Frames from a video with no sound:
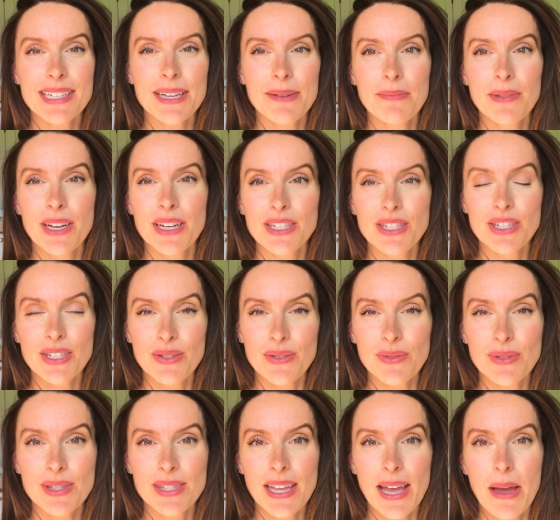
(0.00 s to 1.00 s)
I'm going to do
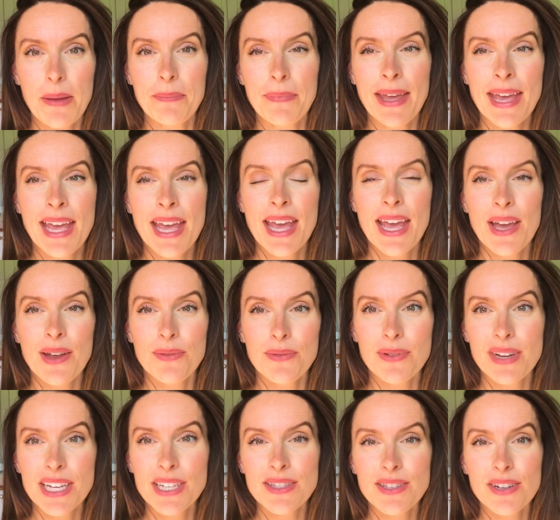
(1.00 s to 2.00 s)
some
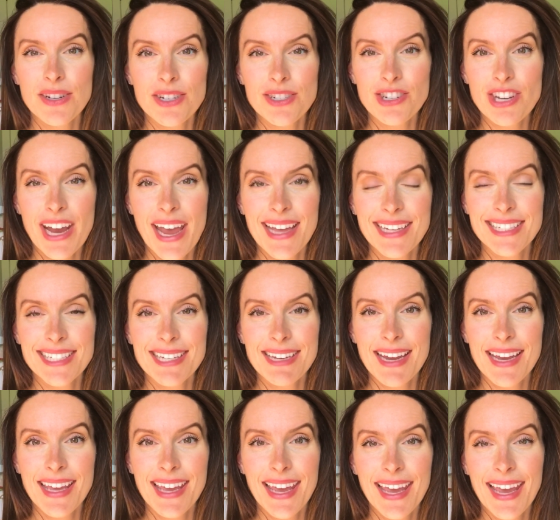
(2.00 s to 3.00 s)
research and
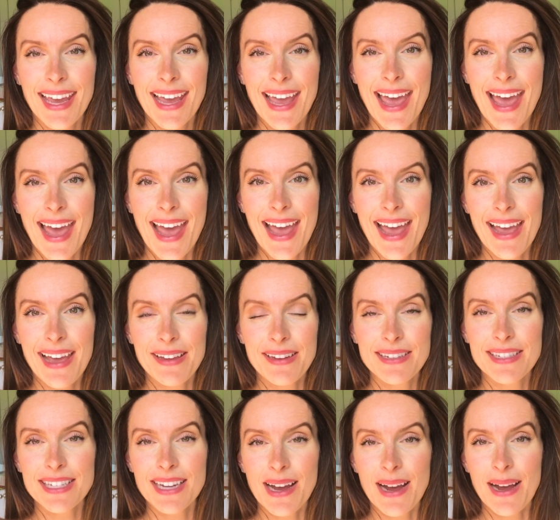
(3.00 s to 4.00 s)
digging, and